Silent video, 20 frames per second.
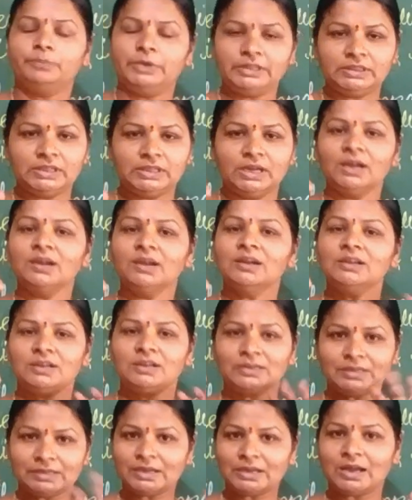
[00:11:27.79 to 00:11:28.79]
beat the
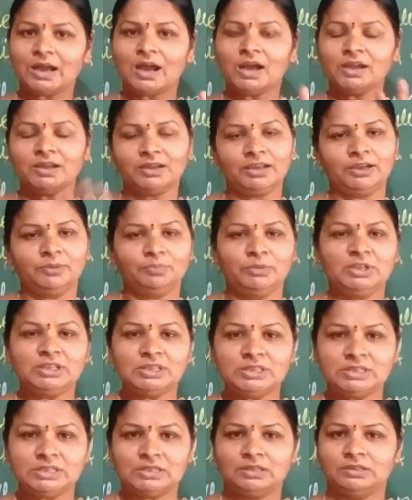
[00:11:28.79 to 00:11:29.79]
cock, it
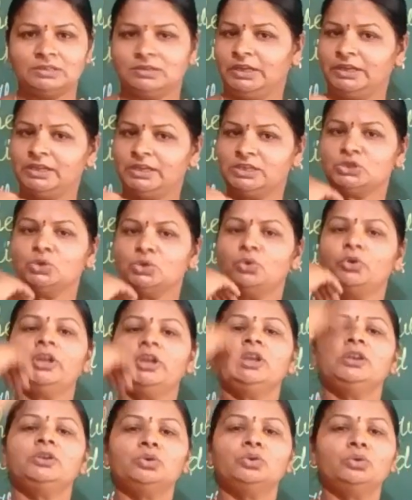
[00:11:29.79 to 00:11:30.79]
means it is
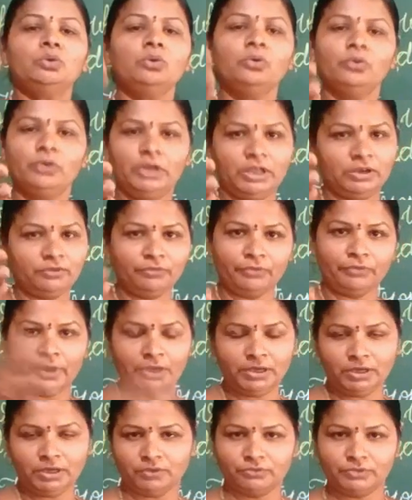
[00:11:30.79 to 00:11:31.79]
going to in
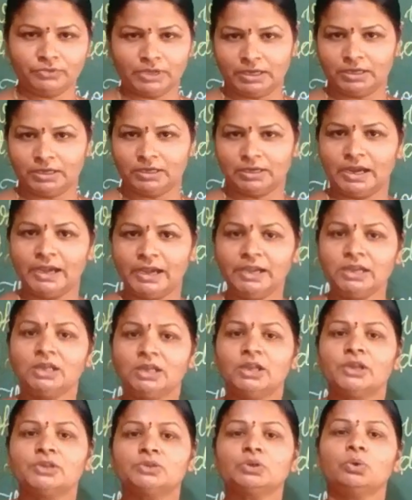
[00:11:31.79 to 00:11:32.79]
front of that,
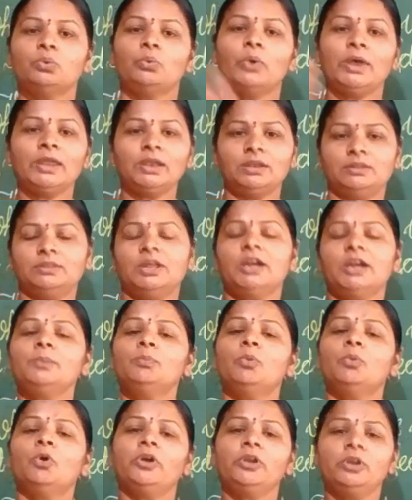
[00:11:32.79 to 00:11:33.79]
right? So when
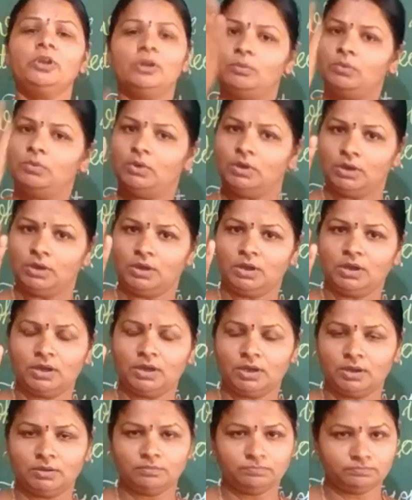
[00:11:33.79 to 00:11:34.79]
that boy
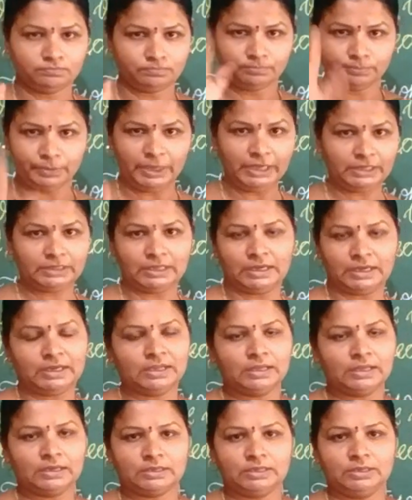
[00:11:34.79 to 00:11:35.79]
beat
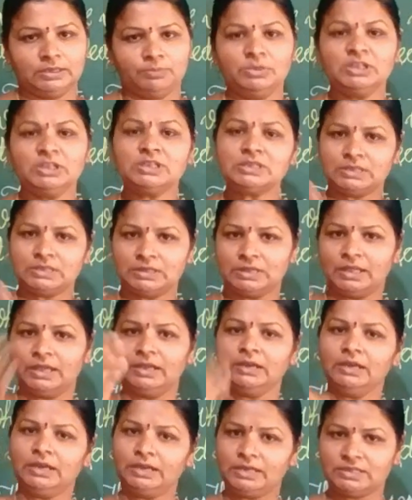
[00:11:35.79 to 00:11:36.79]
that, it means
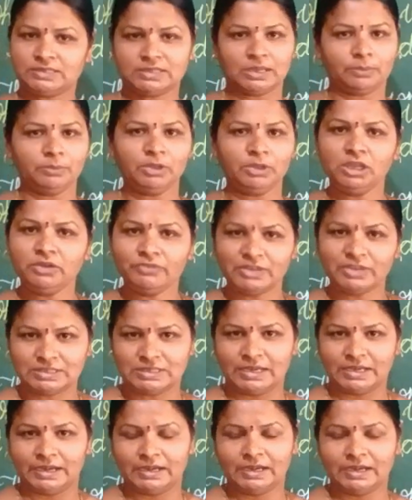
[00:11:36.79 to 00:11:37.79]
then it is coming your
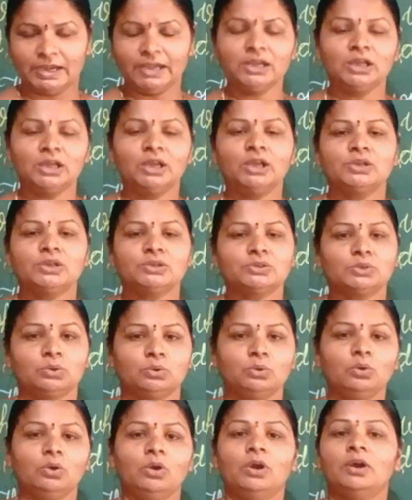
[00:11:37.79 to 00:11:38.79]
side, right?
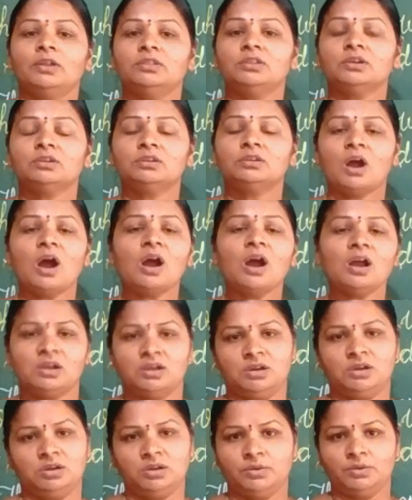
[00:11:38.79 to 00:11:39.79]
So the
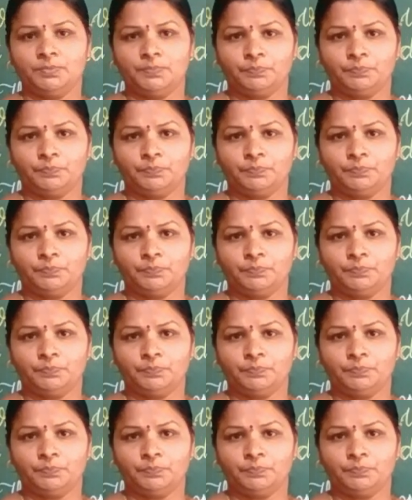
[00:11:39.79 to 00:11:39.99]
cock